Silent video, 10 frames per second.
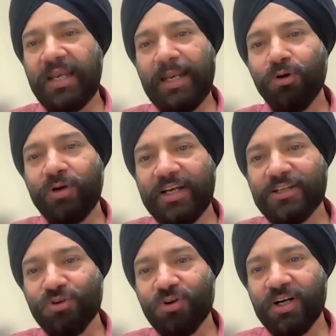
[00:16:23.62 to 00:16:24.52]
Now it
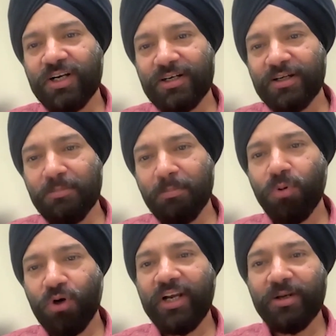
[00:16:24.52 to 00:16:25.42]
is not
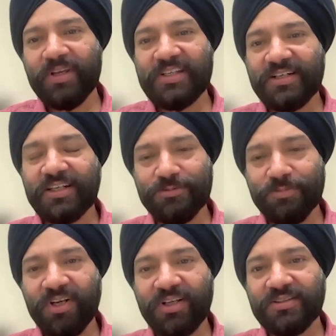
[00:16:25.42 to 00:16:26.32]
point-based
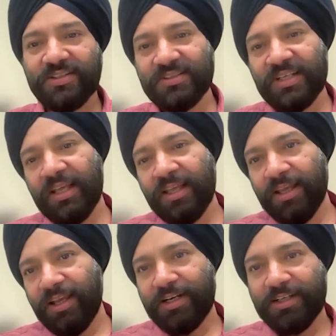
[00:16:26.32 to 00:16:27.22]
experiences.
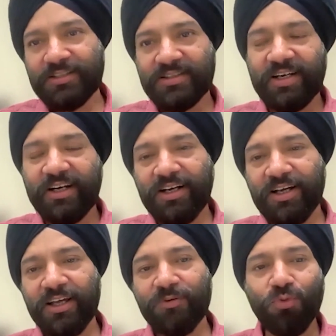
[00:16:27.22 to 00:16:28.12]
It is
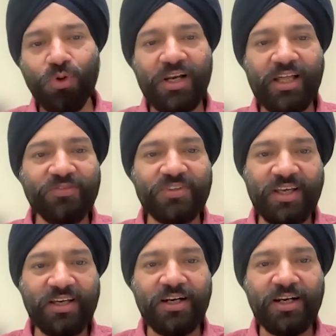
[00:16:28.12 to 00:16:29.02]
entire full life
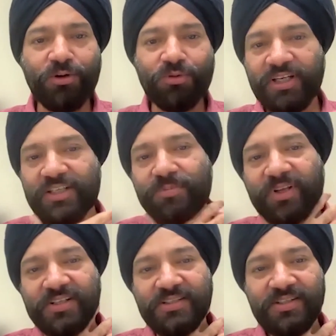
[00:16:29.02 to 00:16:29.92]
cycle, how the
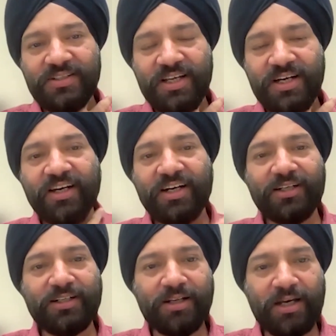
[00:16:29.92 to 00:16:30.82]
experiences are
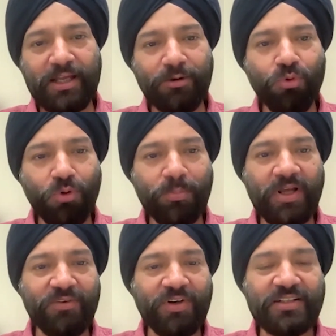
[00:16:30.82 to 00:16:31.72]
created. I hope
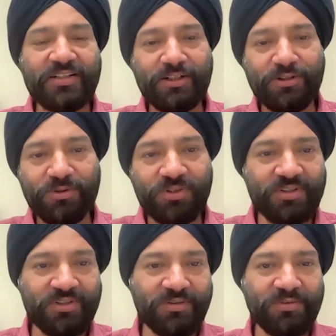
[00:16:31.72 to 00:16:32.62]
I have answered your
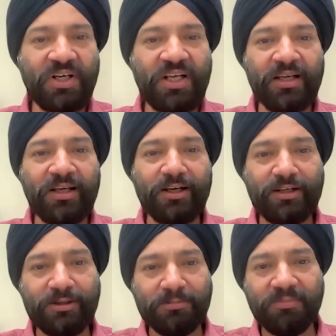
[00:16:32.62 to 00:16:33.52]
question.
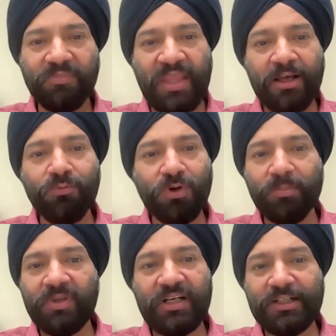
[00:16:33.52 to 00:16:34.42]
For
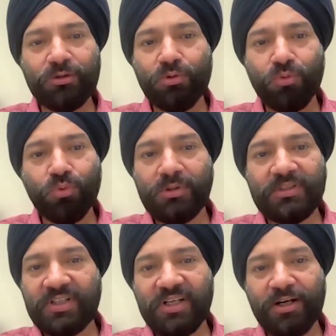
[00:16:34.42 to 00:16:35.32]
me,
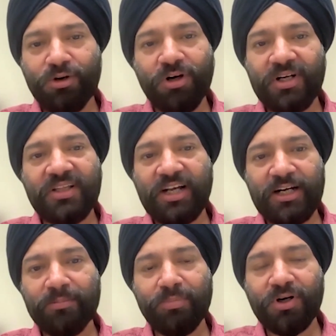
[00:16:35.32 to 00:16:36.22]
tools are not
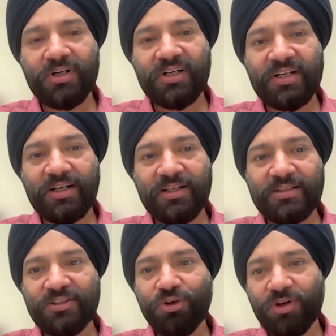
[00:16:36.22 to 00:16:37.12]
that important. It
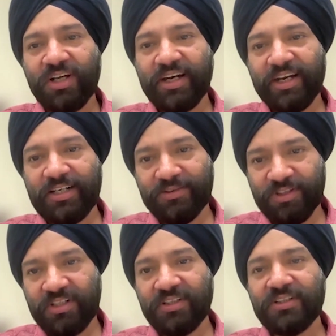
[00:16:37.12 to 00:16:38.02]
is your
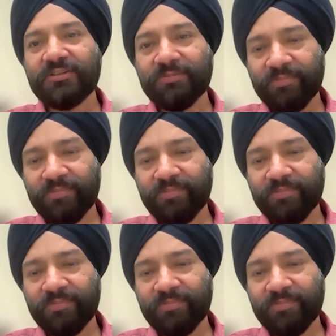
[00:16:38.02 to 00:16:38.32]
creativity,